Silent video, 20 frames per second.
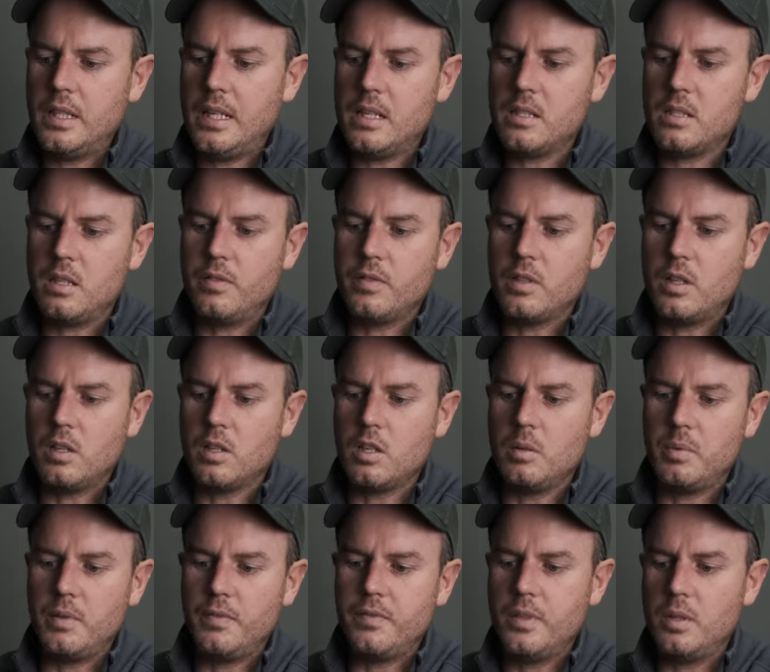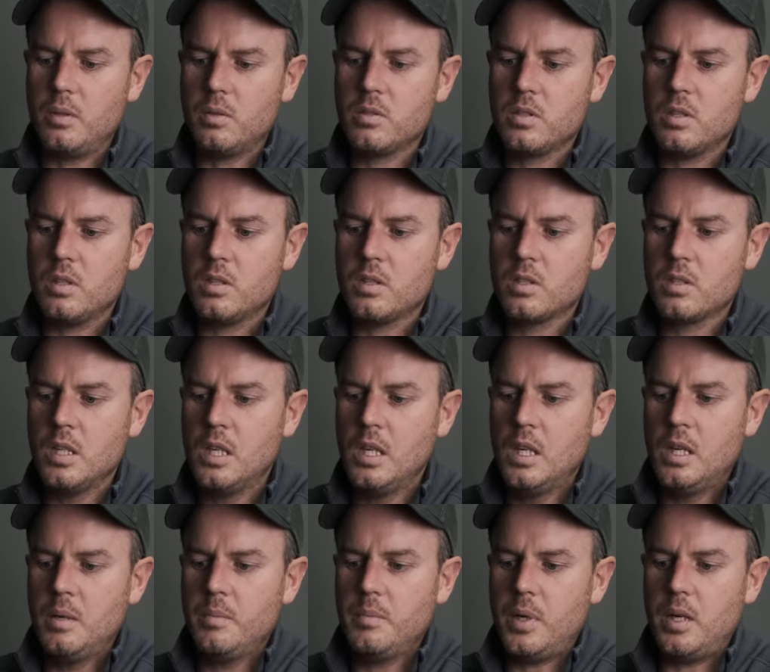there. So I've got a couple of filters,
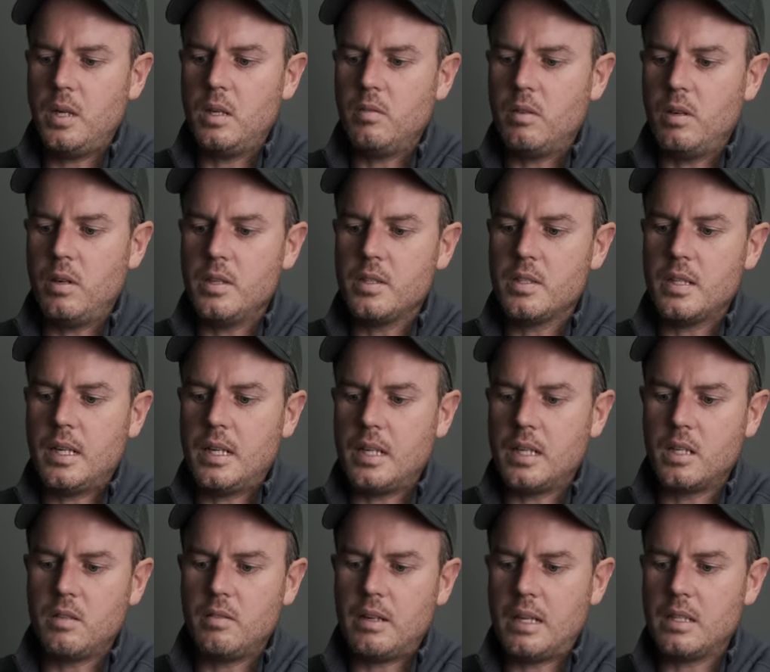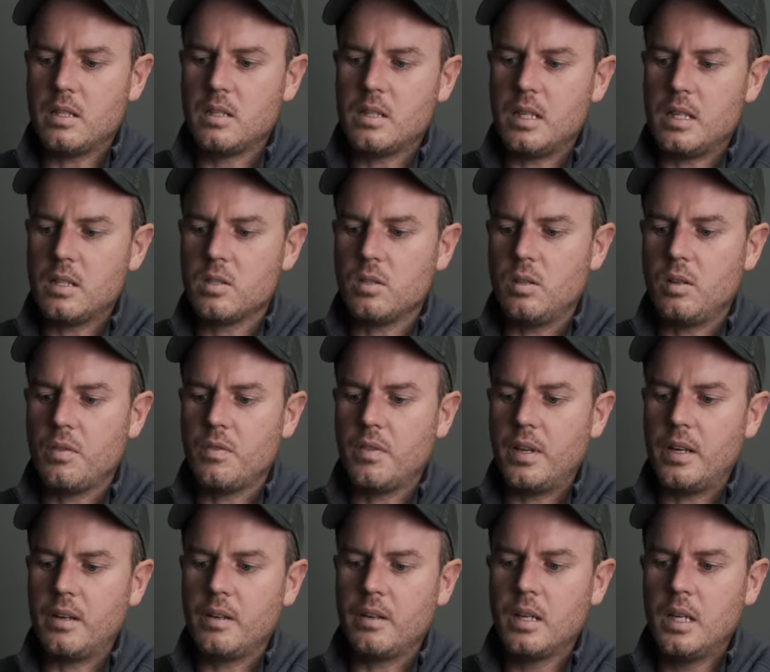polarizer, grads, that sort of
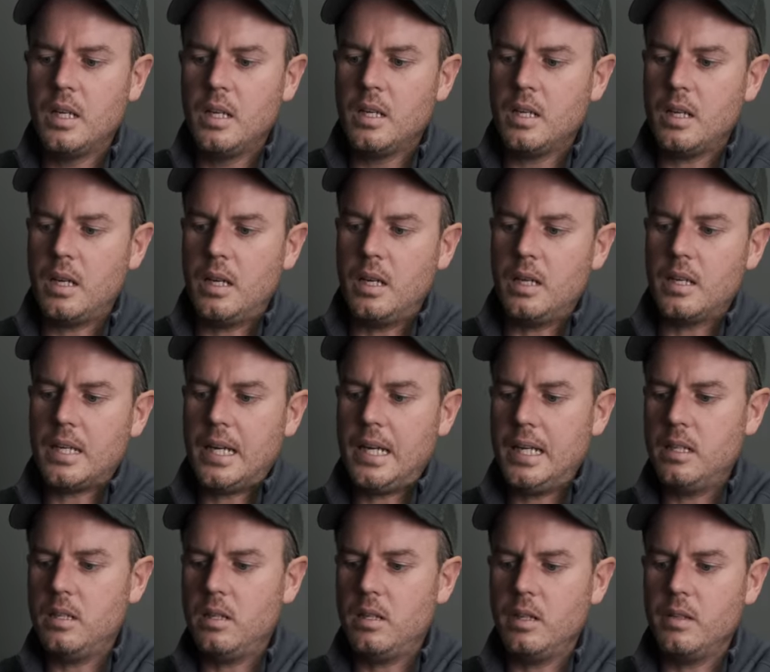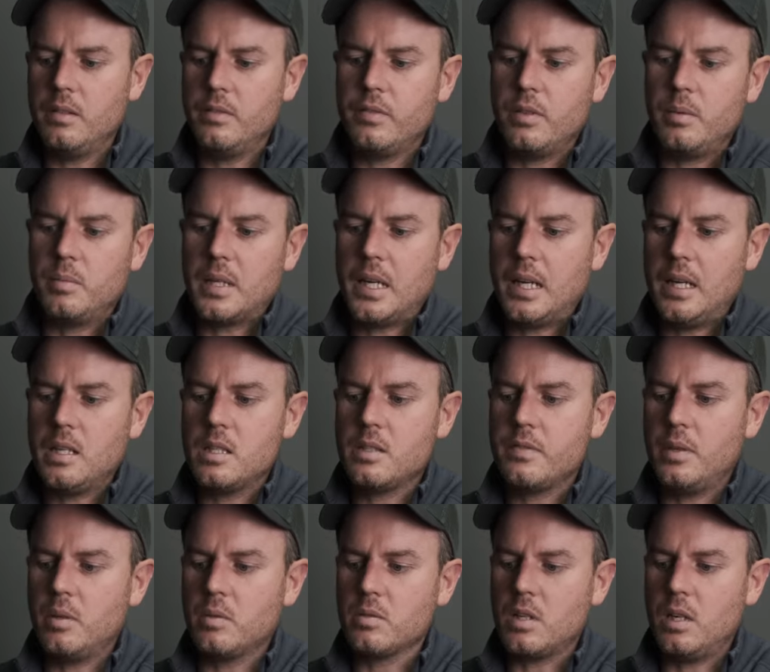thing, K9 from case
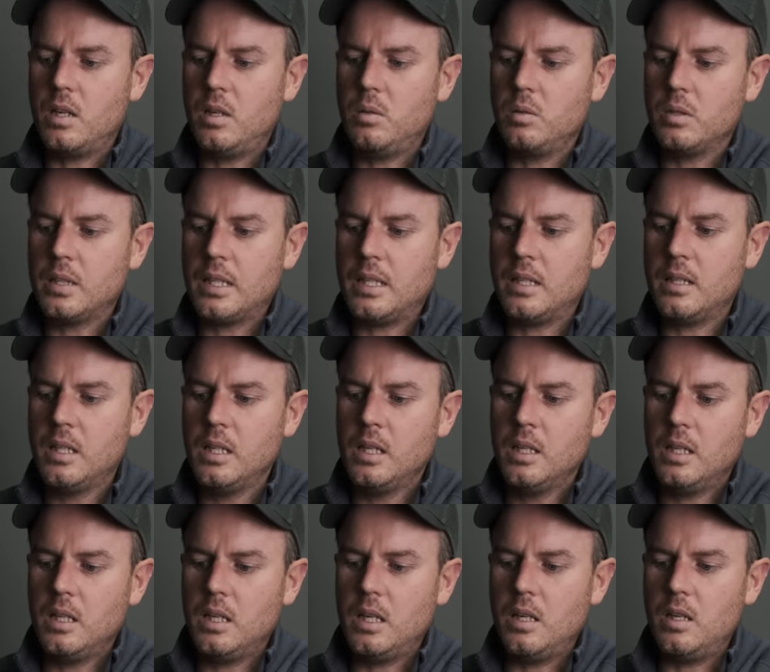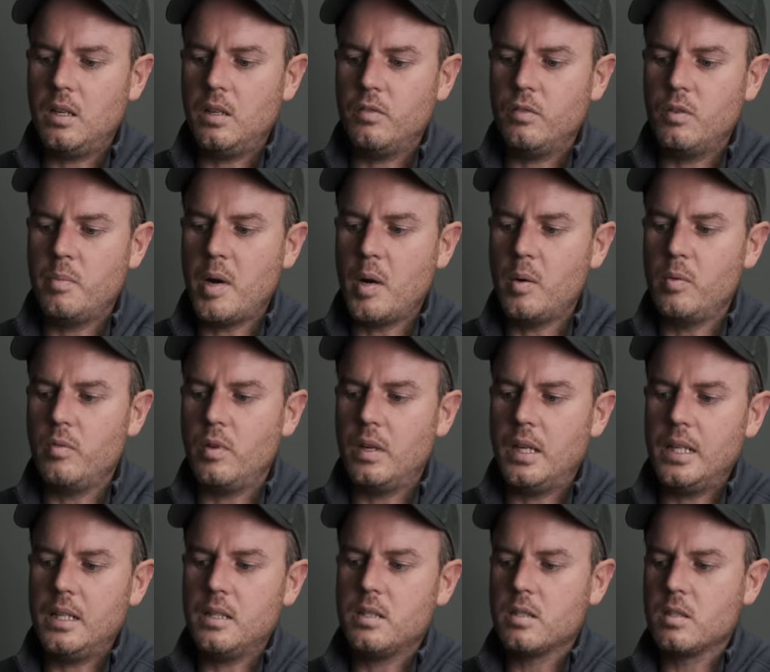filter holder, remote
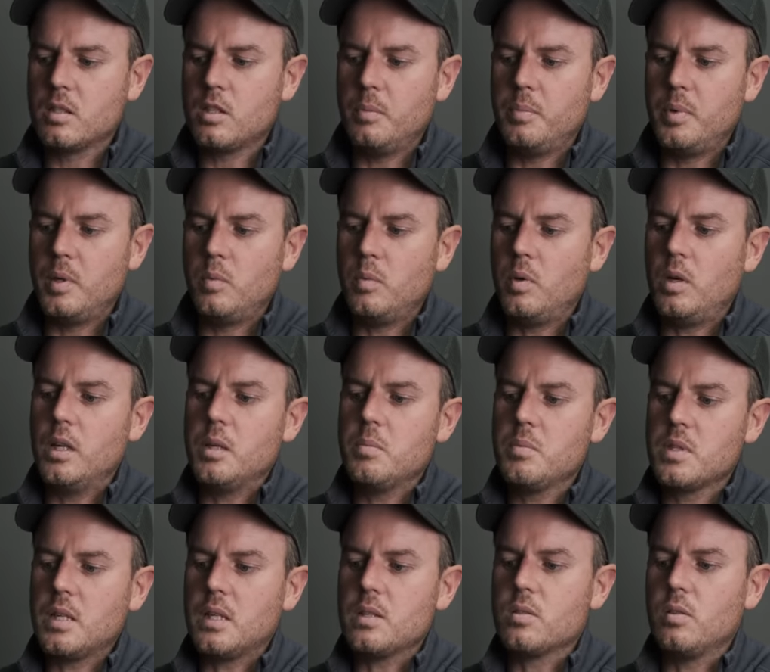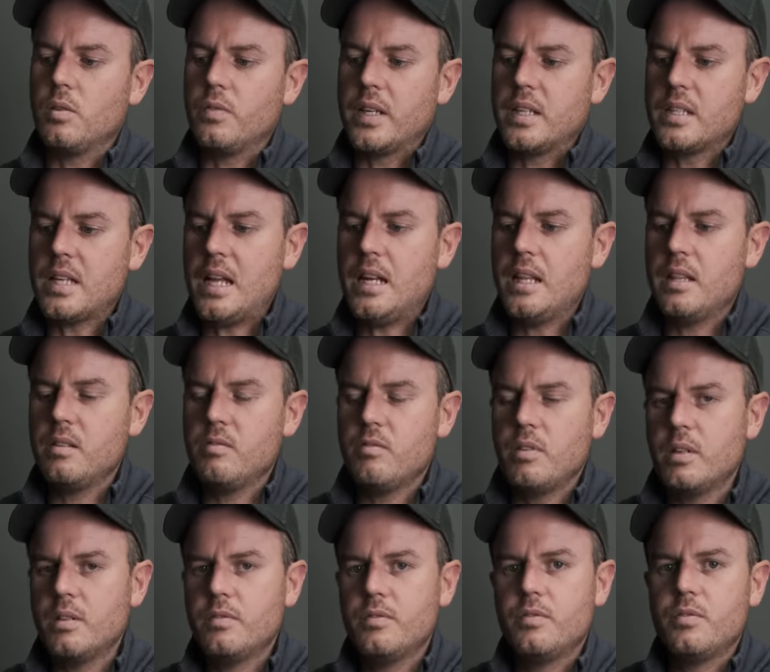release, couple of wipes, that sort of thing. So
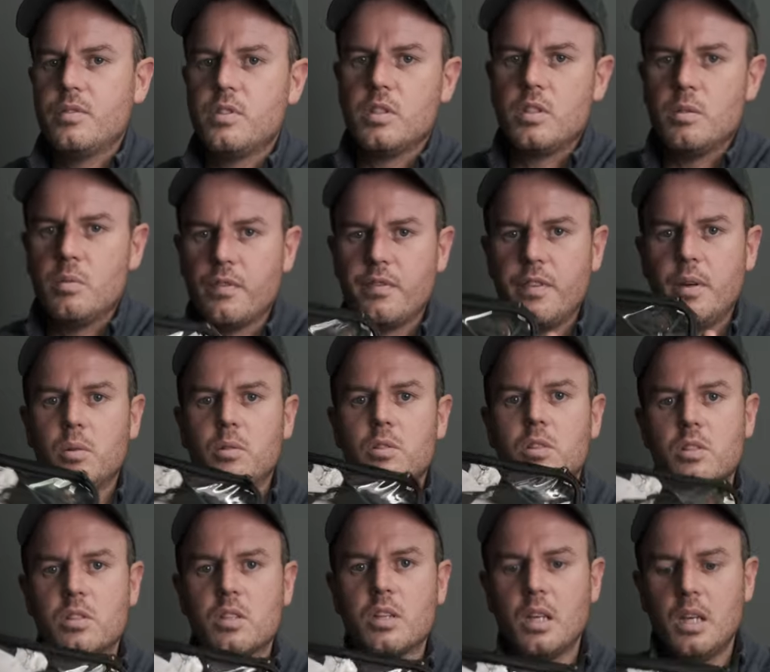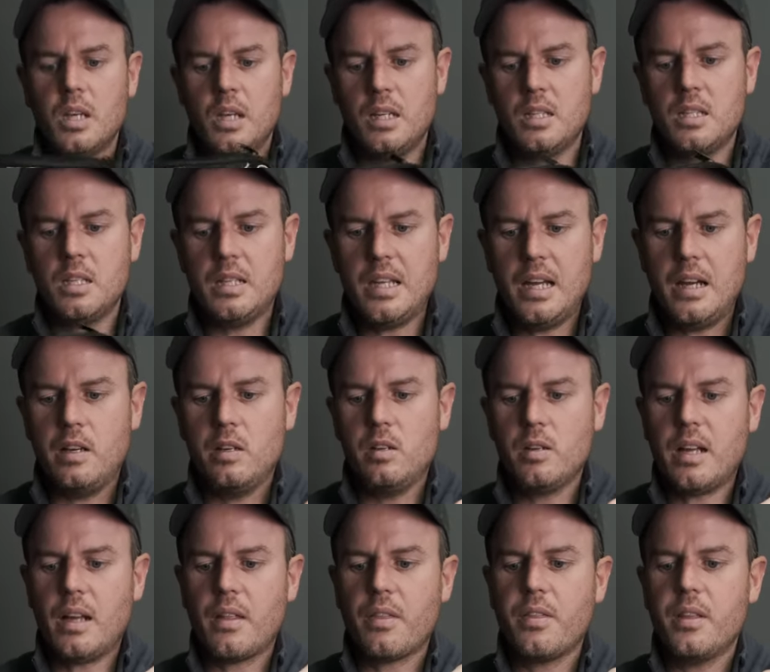anything to do with filters is in there, and
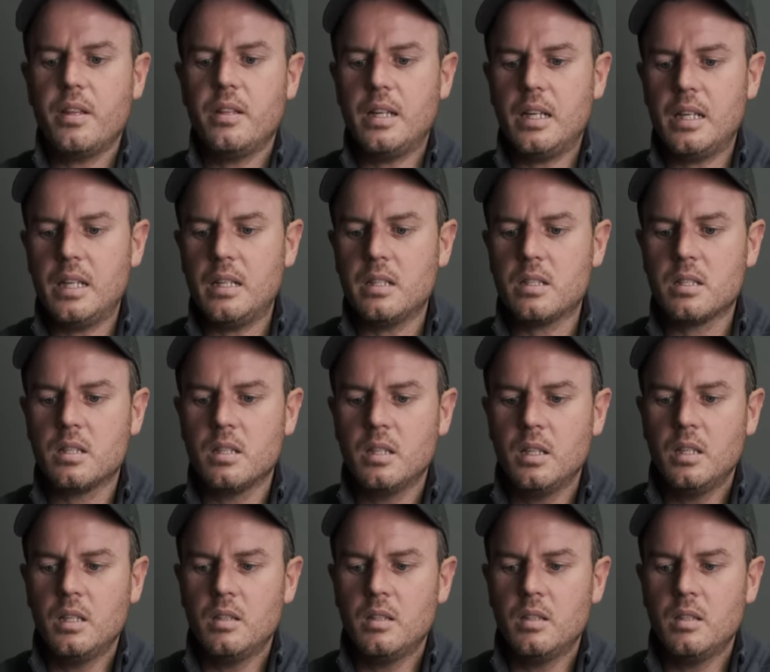look how thin that is.